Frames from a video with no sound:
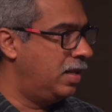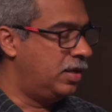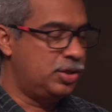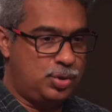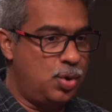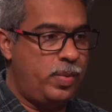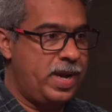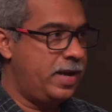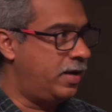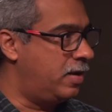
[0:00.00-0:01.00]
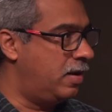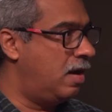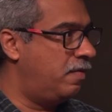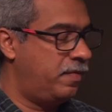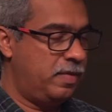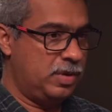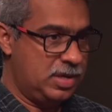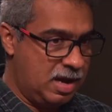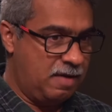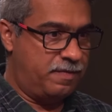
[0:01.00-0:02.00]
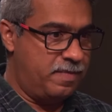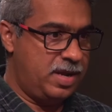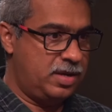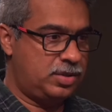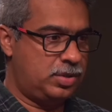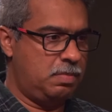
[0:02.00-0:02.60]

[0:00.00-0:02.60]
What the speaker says: There's no way I can love. Love means